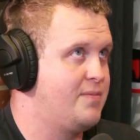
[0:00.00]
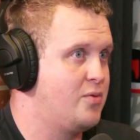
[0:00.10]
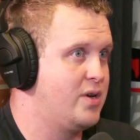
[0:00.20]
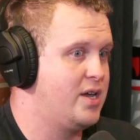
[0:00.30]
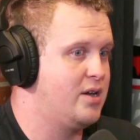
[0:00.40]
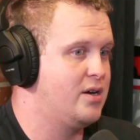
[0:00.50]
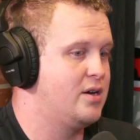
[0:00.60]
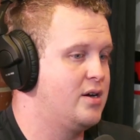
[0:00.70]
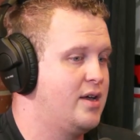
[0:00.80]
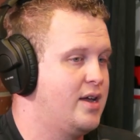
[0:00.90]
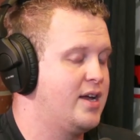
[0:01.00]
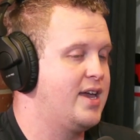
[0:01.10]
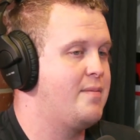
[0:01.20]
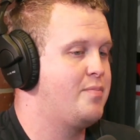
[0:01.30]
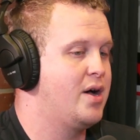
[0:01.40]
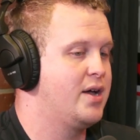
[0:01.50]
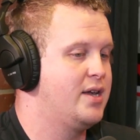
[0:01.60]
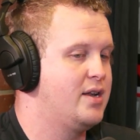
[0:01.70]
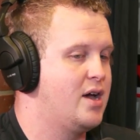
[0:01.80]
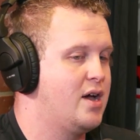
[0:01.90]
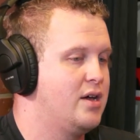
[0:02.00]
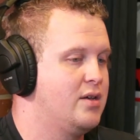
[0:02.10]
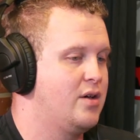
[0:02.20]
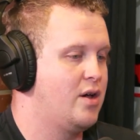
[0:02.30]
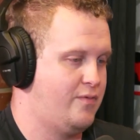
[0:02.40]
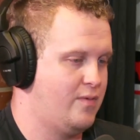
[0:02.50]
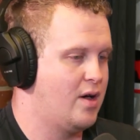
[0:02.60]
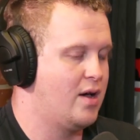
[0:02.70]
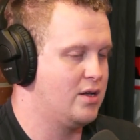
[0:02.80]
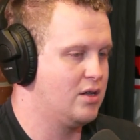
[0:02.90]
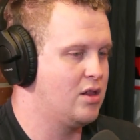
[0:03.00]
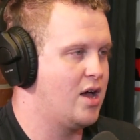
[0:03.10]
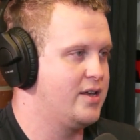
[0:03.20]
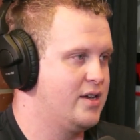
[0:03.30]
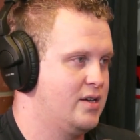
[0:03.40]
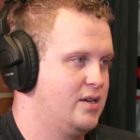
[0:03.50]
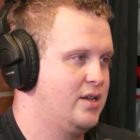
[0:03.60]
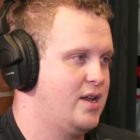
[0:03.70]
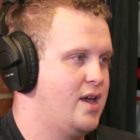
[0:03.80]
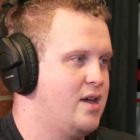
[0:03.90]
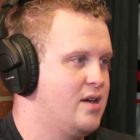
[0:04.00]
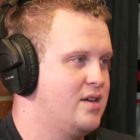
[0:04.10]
were here, and I kept bugging Claudia Gadea.